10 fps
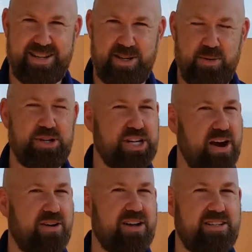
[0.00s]
We
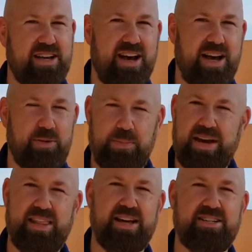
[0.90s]
shower outside, we
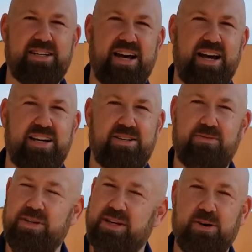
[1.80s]
bathe outside,
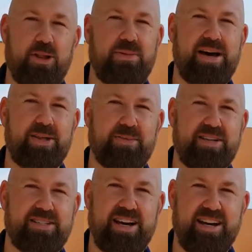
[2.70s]
we go to the bathroom
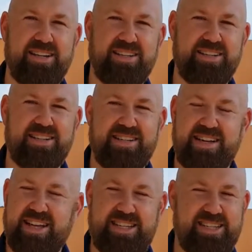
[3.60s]
outside.
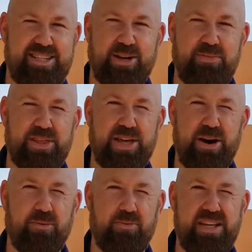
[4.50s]
It's something
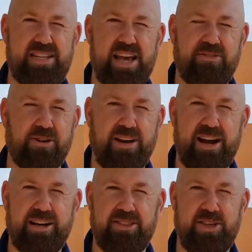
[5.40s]
that we take for
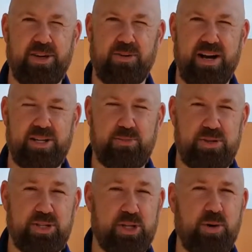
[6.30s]
granted in the U.S. We
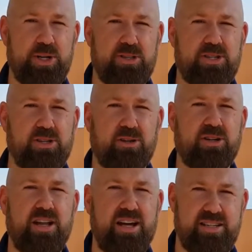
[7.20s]
just go into this little
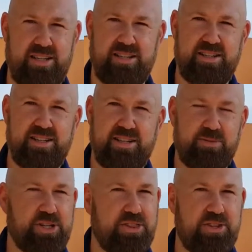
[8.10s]
closet,
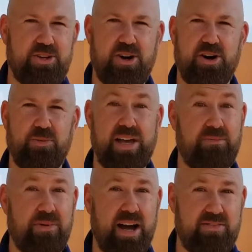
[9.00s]
we shut the door, and we have
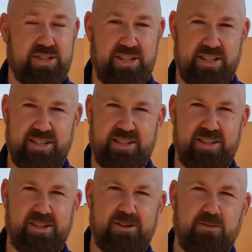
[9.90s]
privacy.
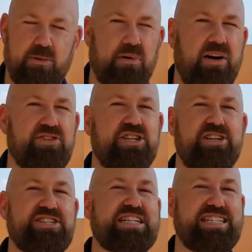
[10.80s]
But privacy
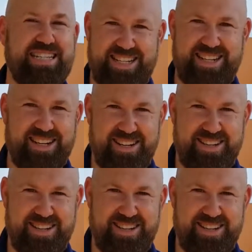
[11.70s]
doesn't exist here.